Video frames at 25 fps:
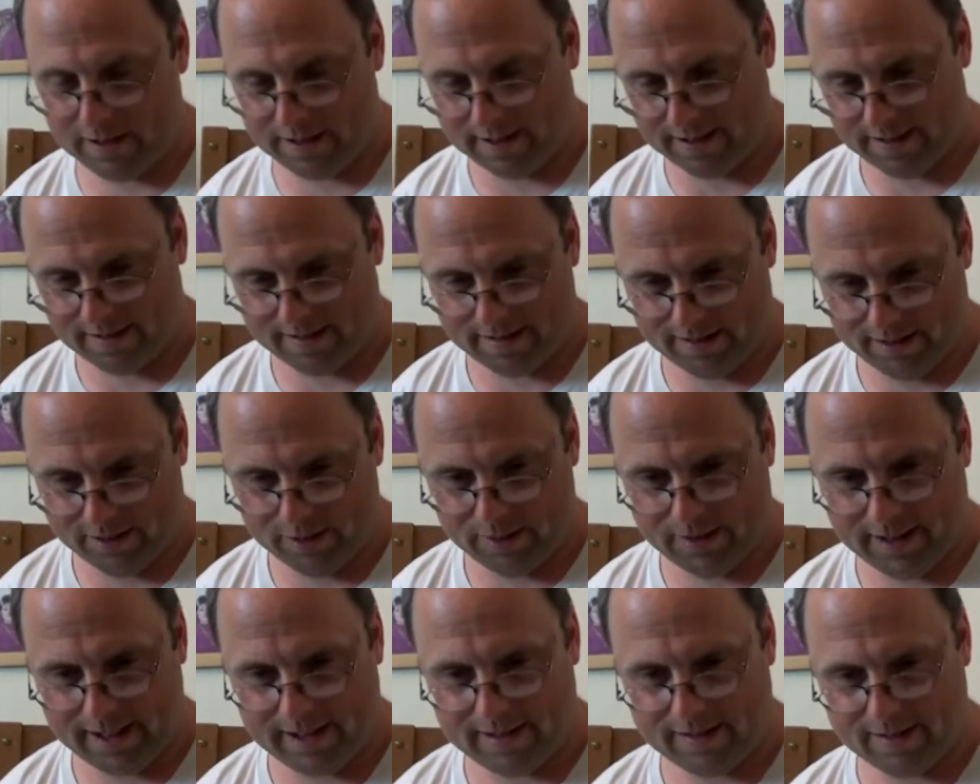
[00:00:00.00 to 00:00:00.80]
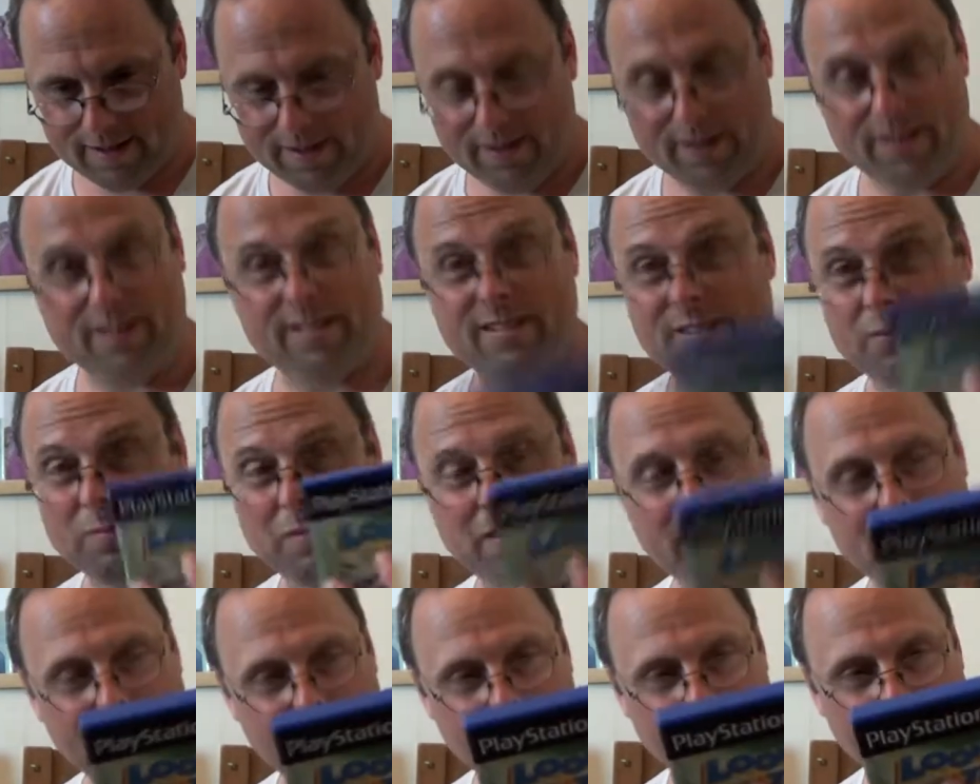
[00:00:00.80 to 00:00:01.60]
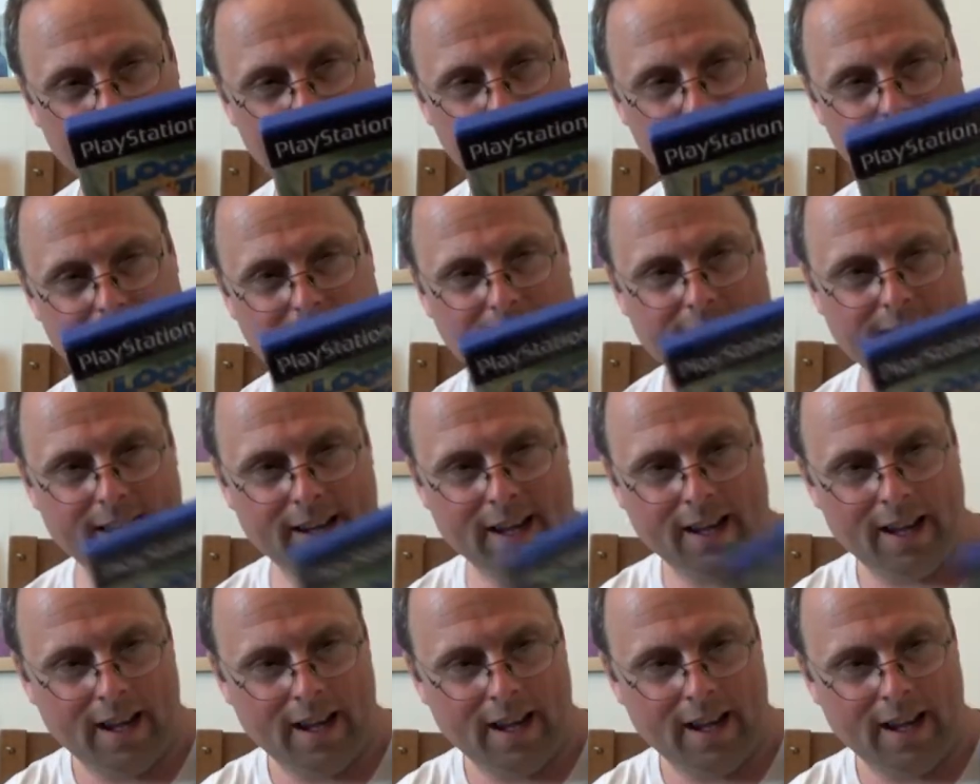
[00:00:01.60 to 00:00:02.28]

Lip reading: and it's Looney Tunes on my street.